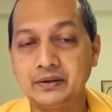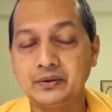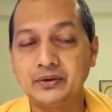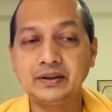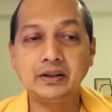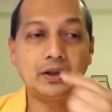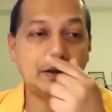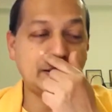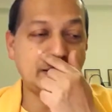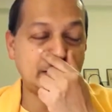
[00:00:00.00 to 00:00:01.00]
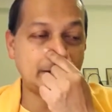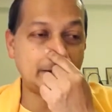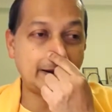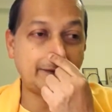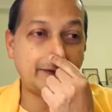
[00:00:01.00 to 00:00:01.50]
to see God in
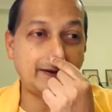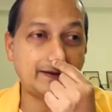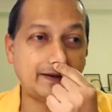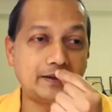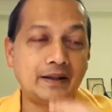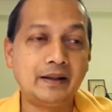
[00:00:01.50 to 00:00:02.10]
everything.